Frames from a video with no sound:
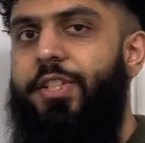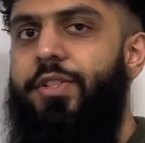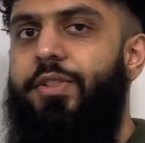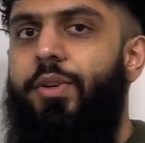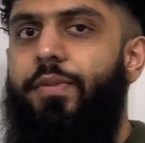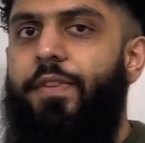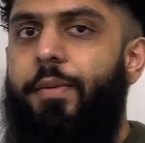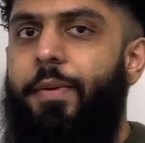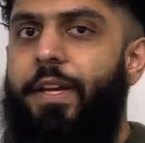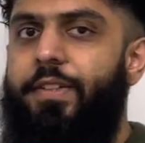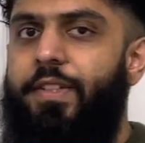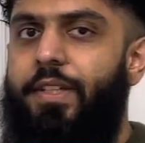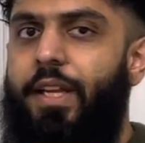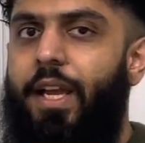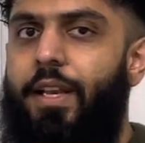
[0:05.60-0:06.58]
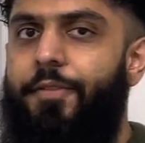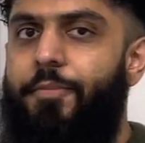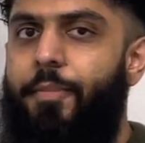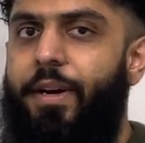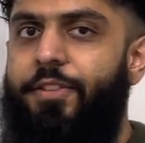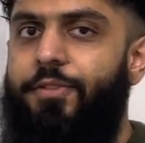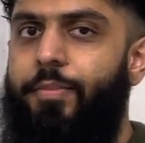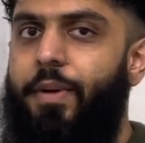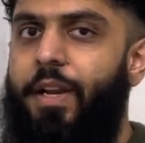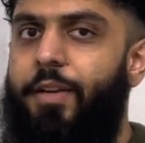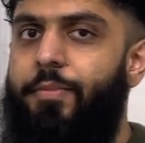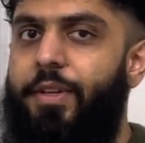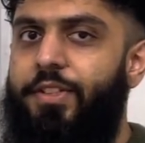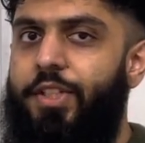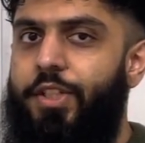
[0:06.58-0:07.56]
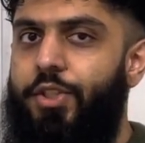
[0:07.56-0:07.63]
2 of the Pearson A-Level Maths Applied Maths
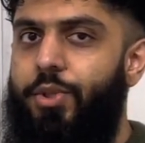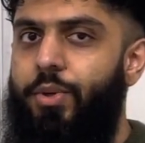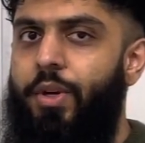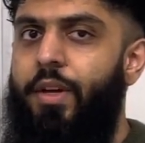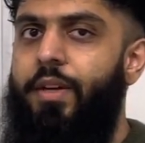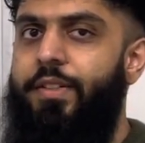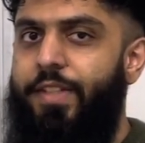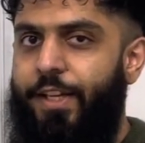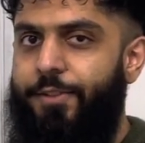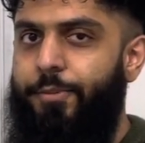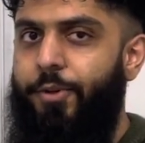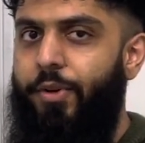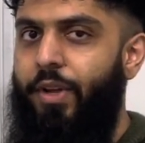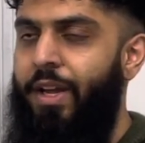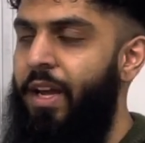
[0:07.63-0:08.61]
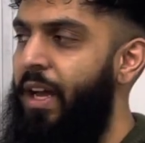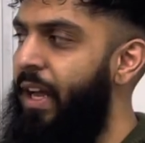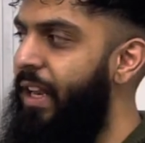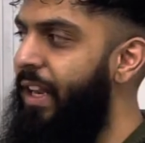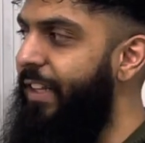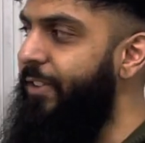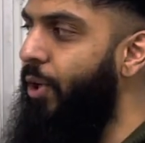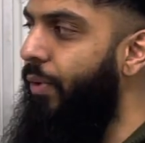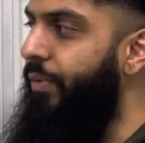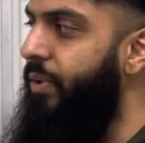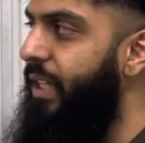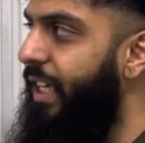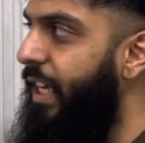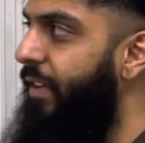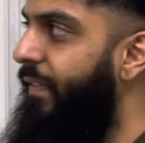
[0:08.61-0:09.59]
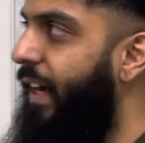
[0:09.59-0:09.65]
Year 2 textbook. Let's go through the
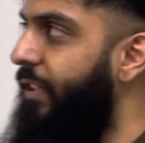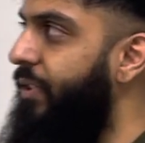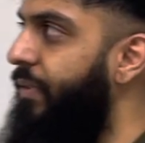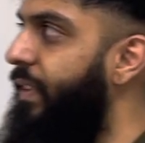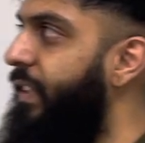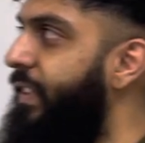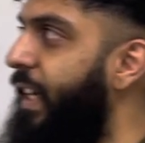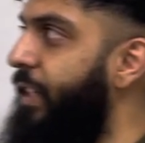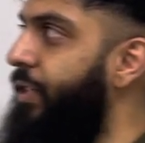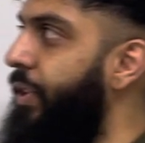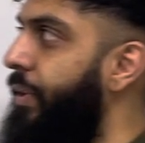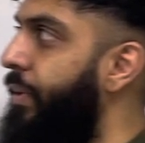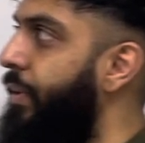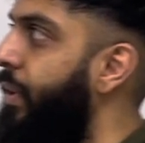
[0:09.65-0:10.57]
key facts of this section.